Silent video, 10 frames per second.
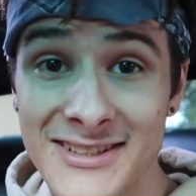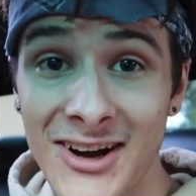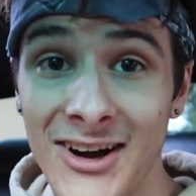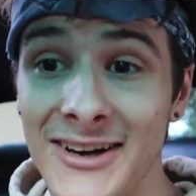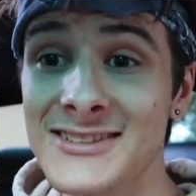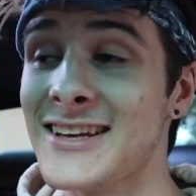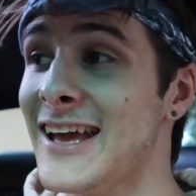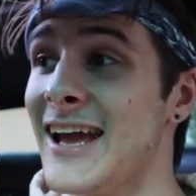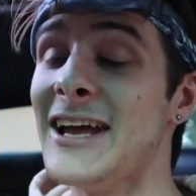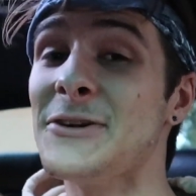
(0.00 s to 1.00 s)
cars
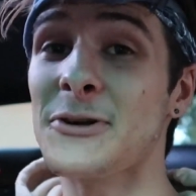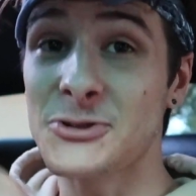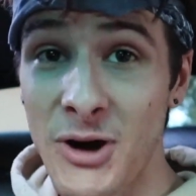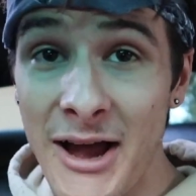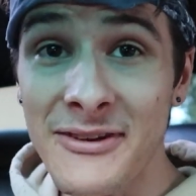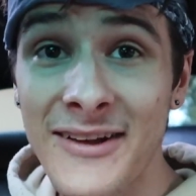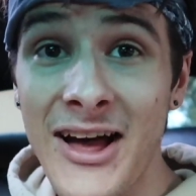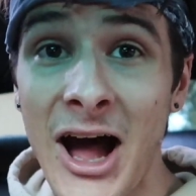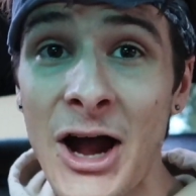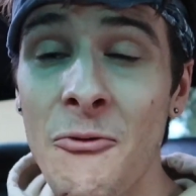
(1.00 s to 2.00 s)
and you're driving on
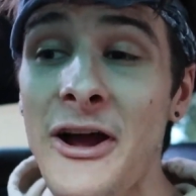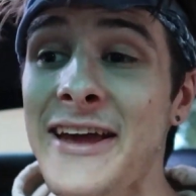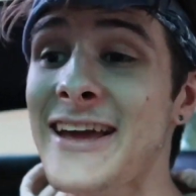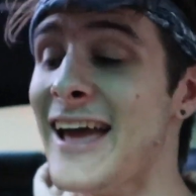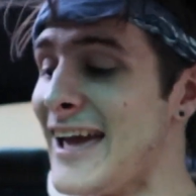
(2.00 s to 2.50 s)
the highway